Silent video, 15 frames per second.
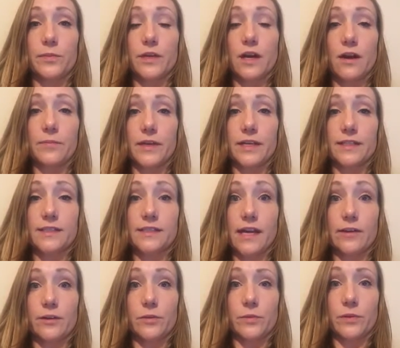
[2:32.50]
becoming
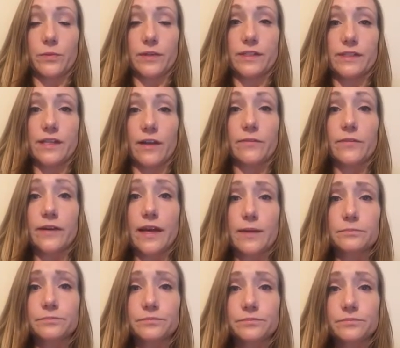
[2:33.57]
centered with oneself
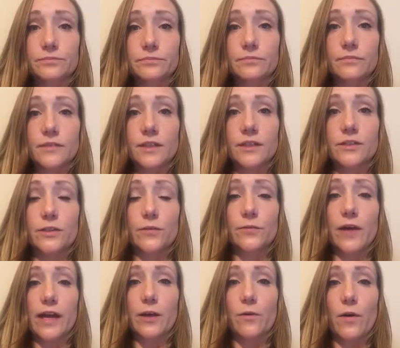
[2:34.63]
again. So
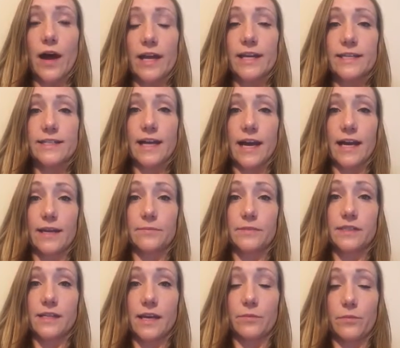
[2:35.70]
find quiet
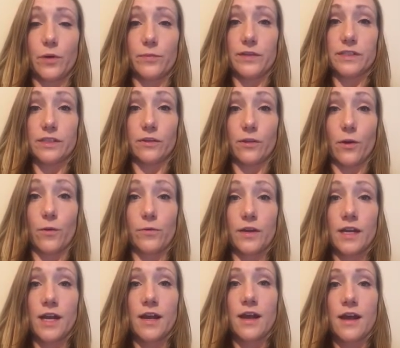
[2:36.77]
times and moments
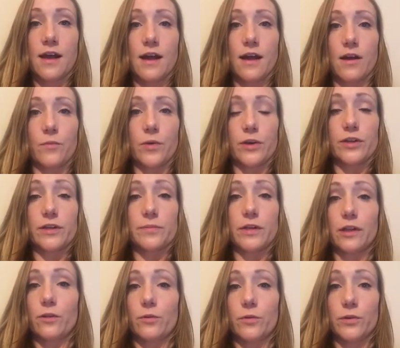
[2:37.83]
alone where you can be
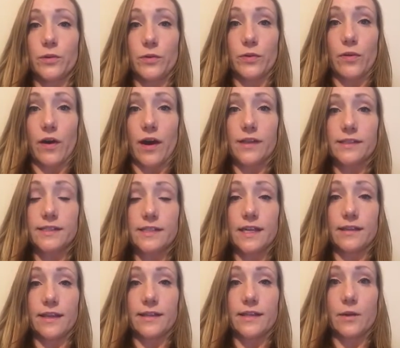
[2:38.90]
alone with your thoughts
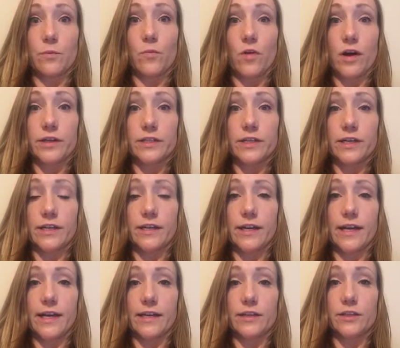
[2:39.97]
and let them wander,
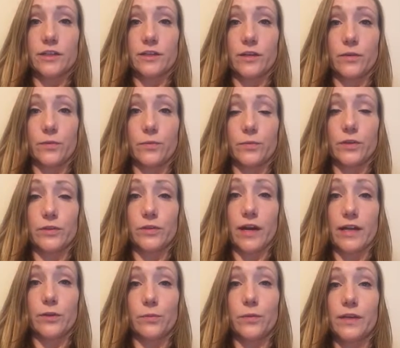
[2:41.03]
and we
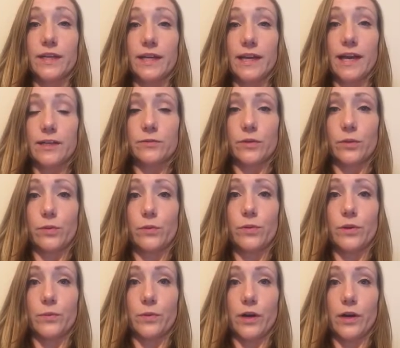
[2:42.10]
try to reconnect with who
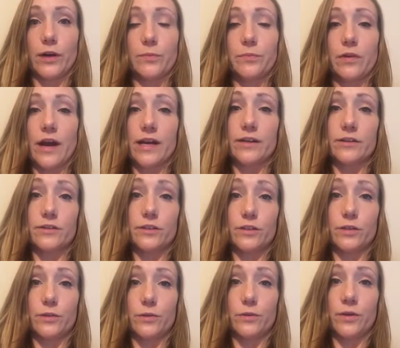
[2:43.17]
we were prior
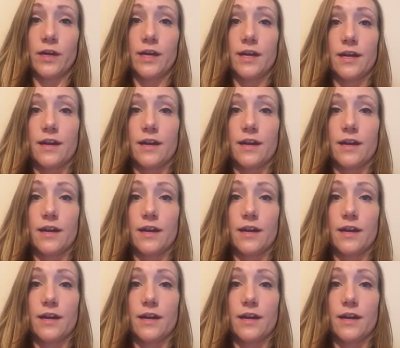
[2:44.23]
to